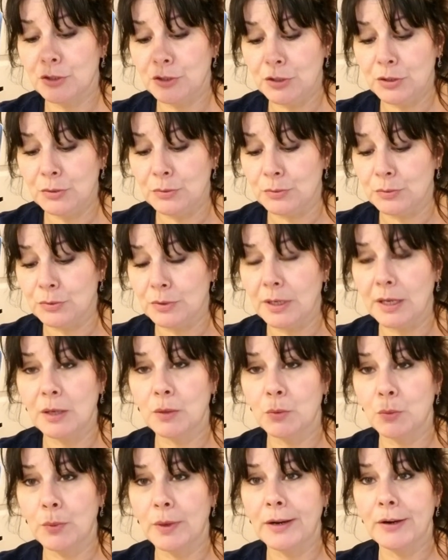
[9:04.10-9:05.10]
do
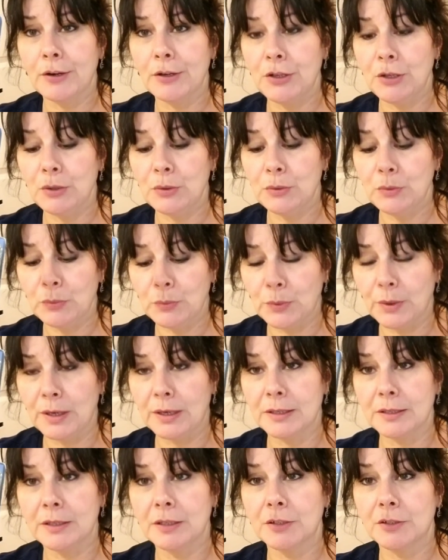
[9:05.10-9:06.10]
and where you
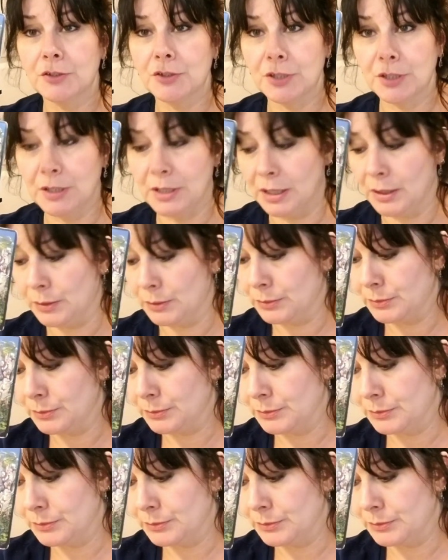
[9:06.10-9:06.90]
want to go.